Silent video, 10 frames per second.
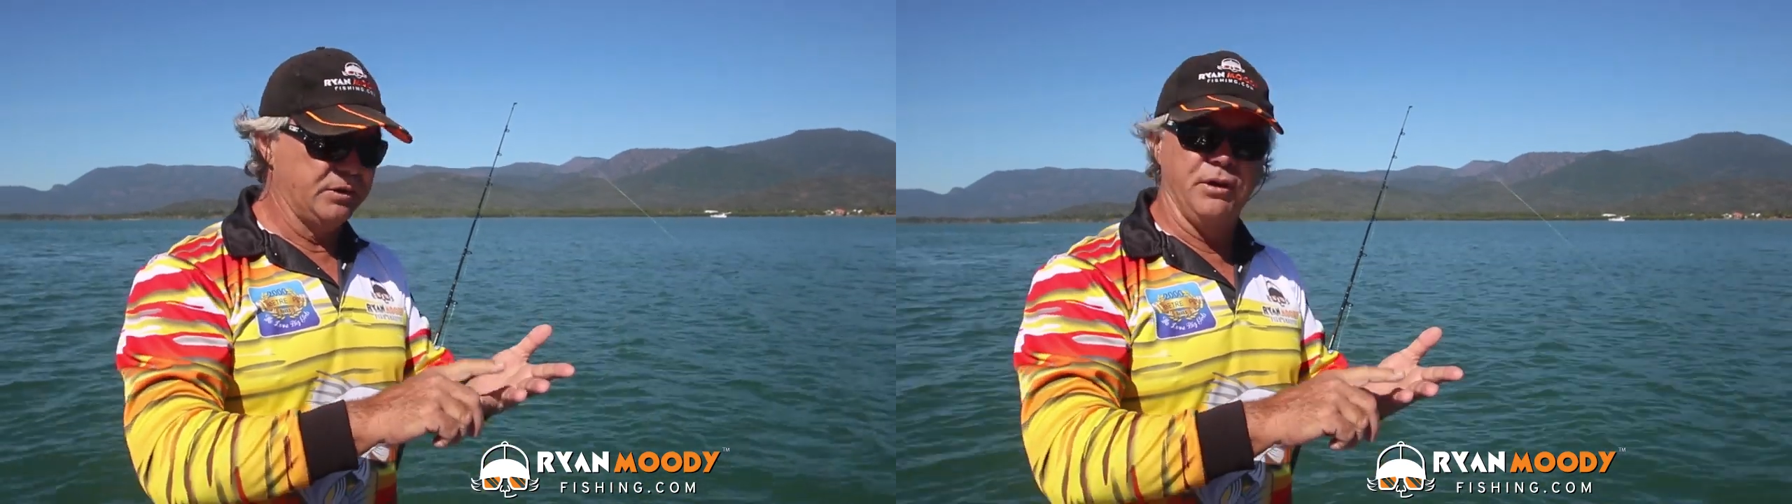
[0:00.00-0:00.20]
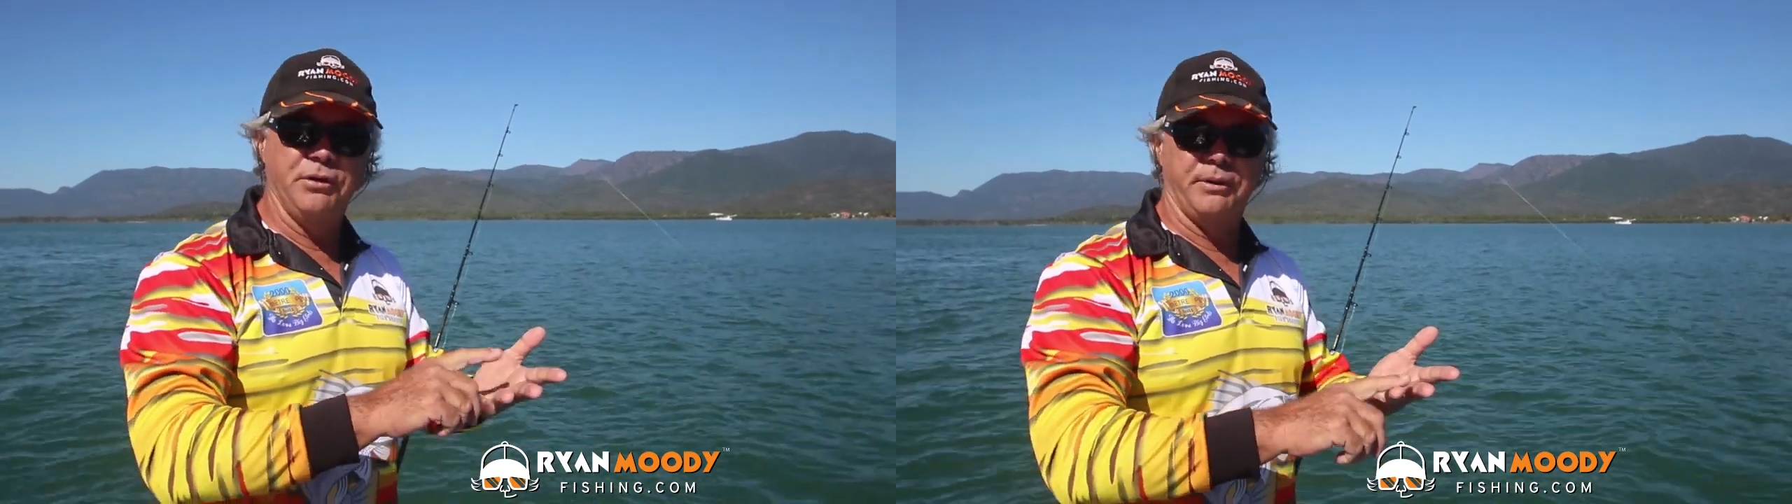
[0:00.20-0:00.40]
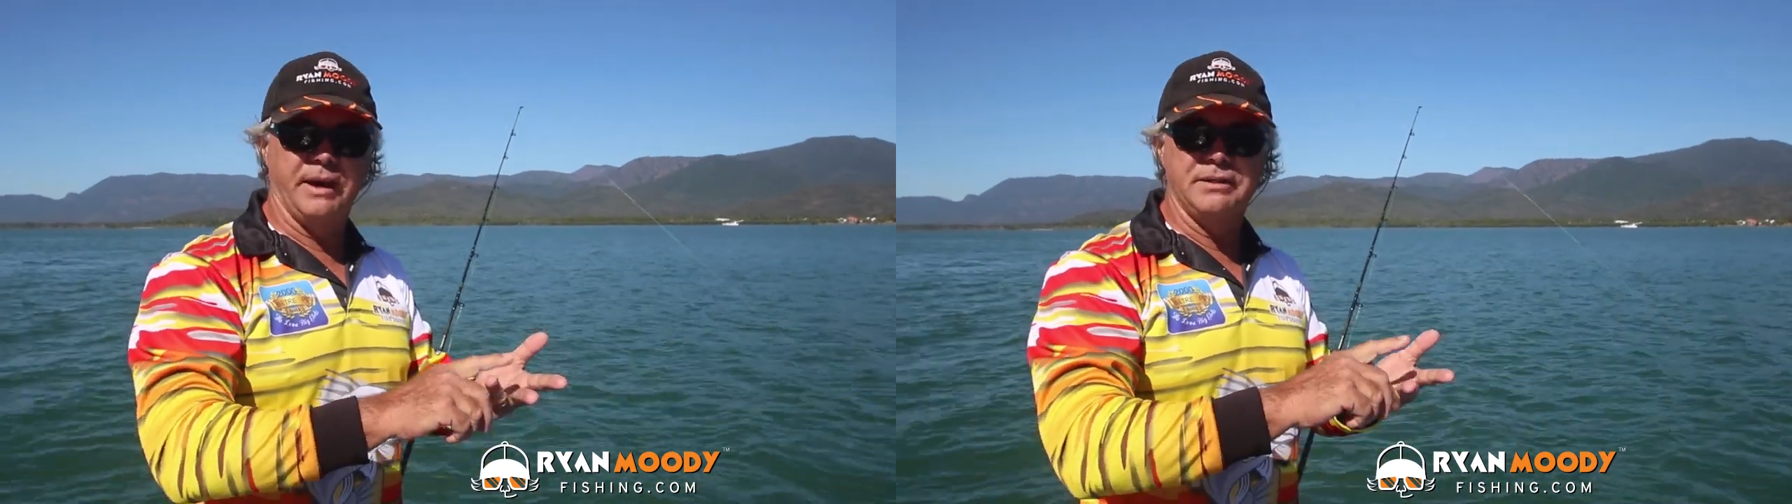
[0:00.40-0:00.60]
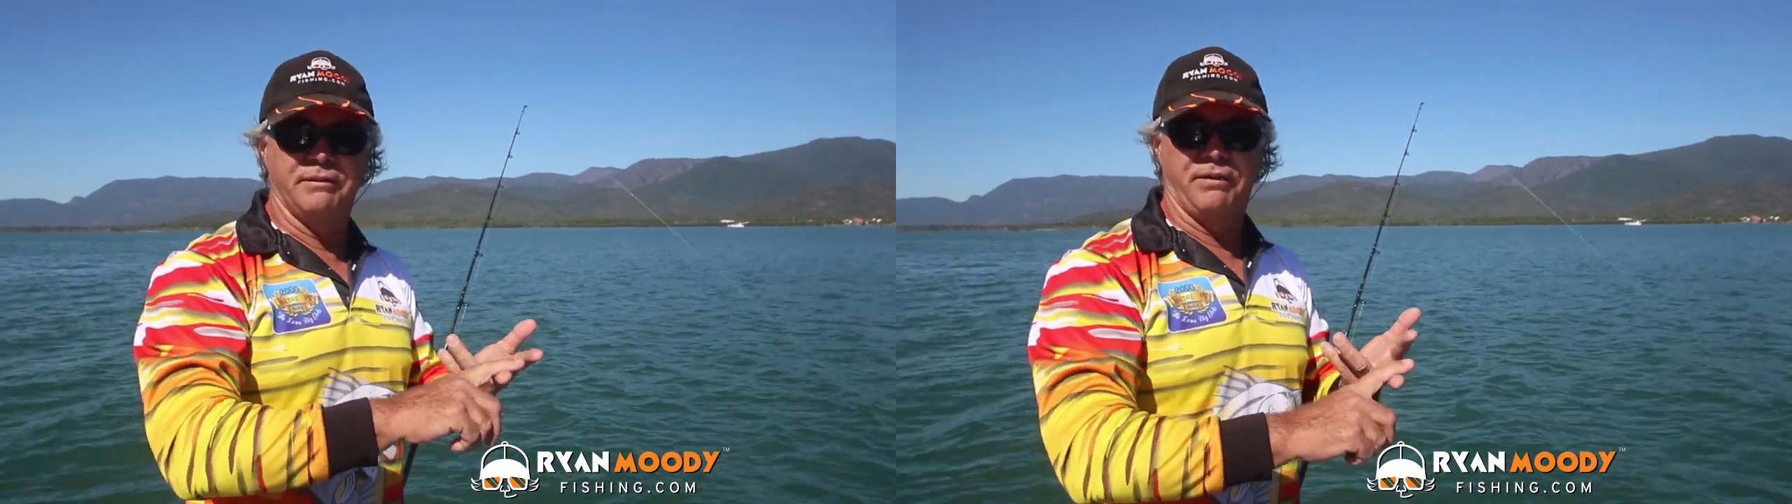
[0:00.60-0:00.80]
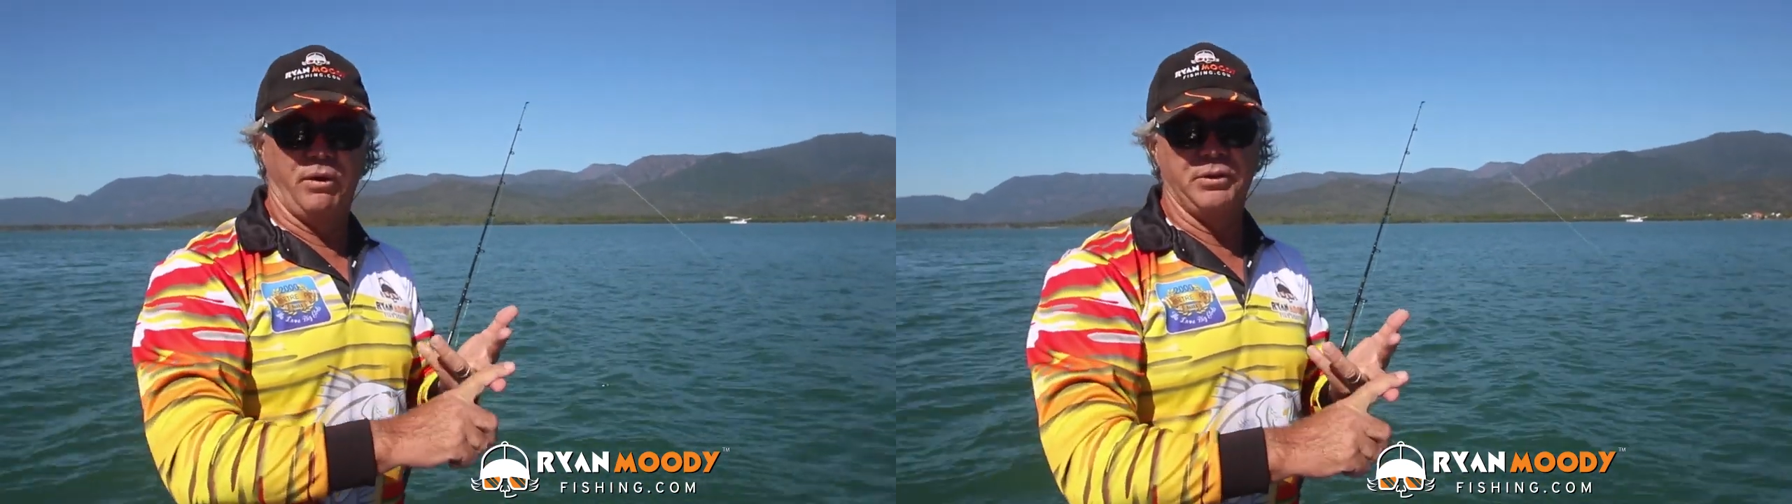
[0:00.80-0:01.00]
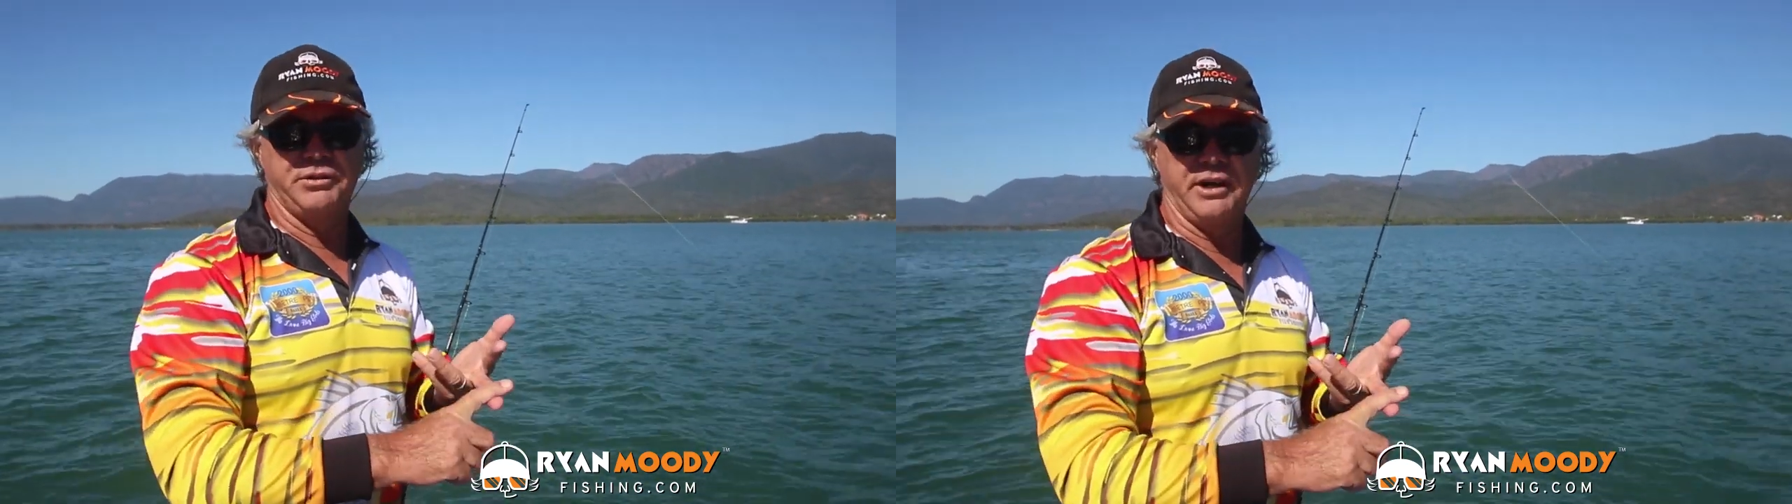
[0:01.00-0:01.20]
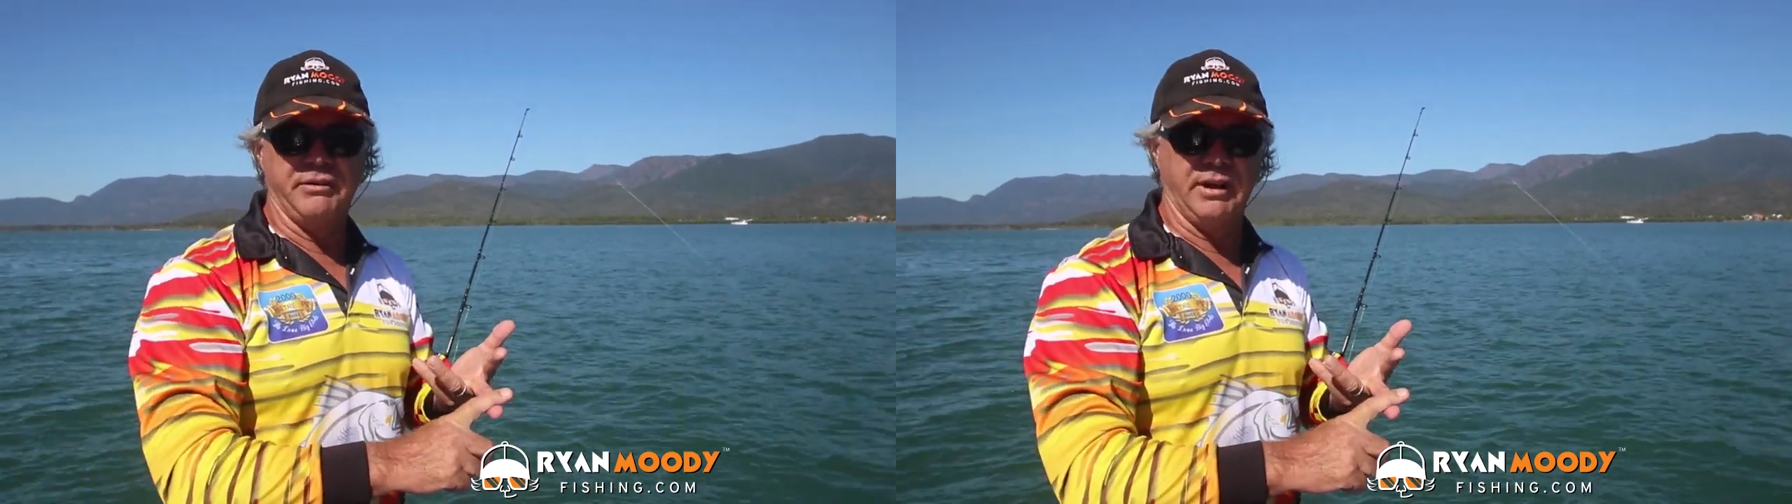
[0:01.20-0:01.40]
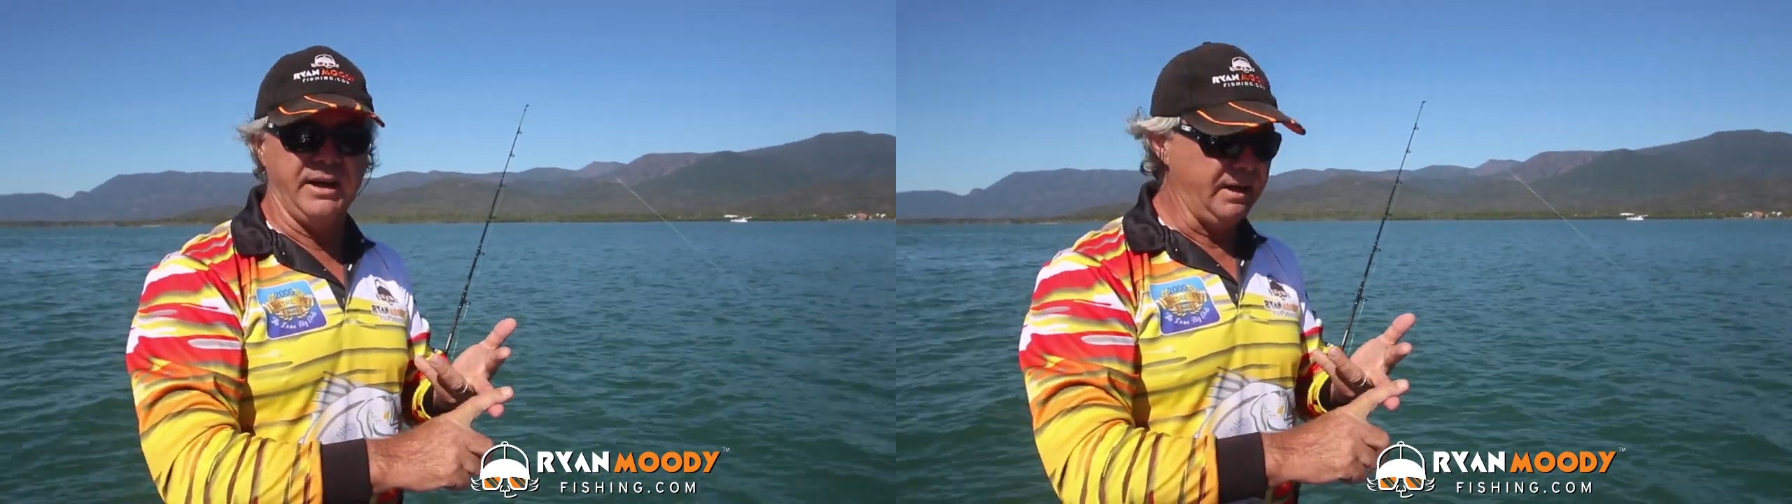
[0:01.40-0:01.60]
2, 3s, and 4s
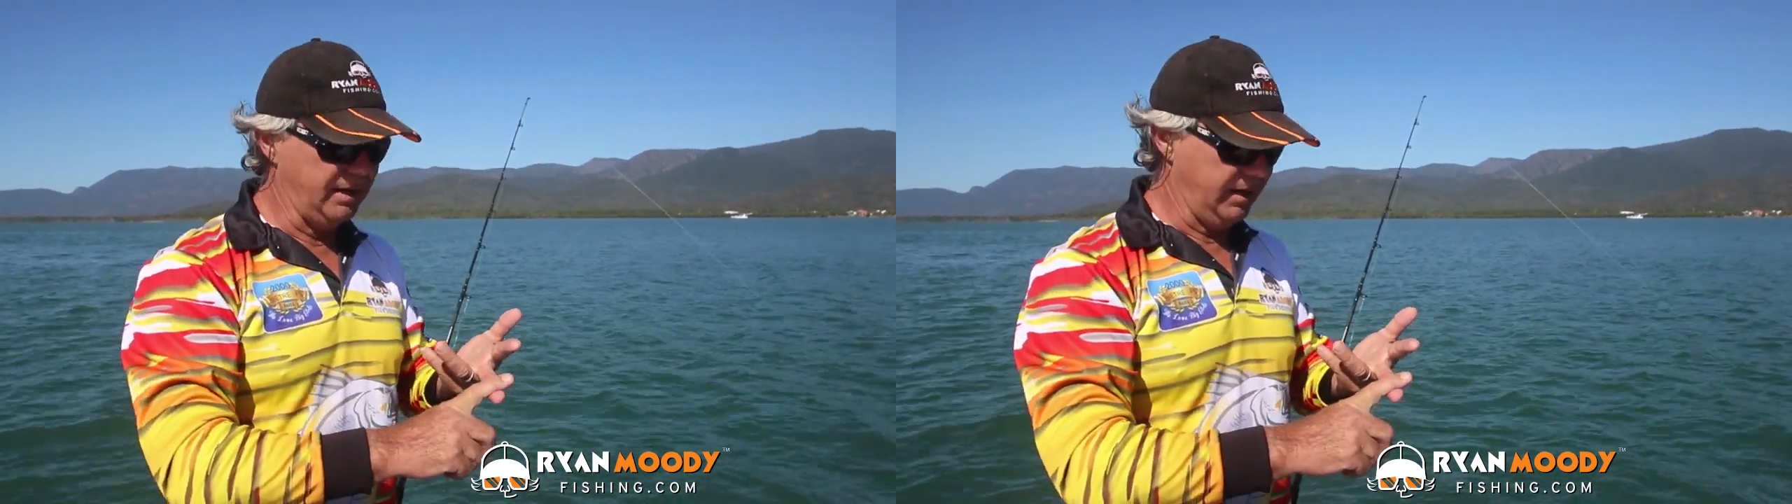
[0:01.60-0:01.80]
generally,